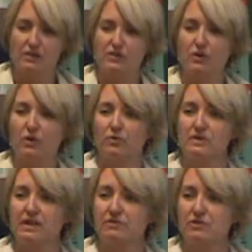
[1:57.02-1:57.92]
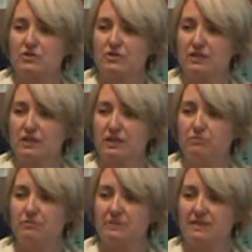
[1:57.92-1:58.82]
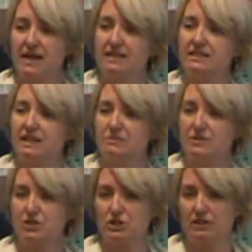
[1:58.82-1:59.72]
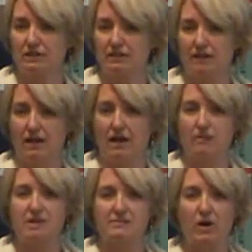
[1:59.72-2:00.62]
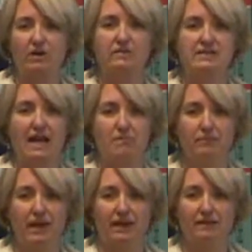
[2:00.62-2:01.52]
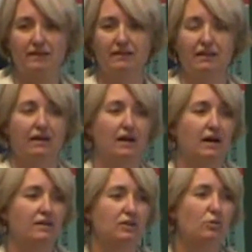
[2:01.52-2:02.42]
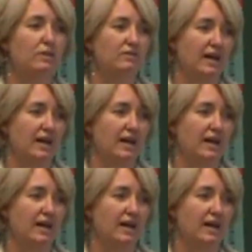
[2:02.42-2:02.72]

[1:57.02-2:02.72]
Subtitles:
So Save the Children decided to commission, as part of this campaign, a global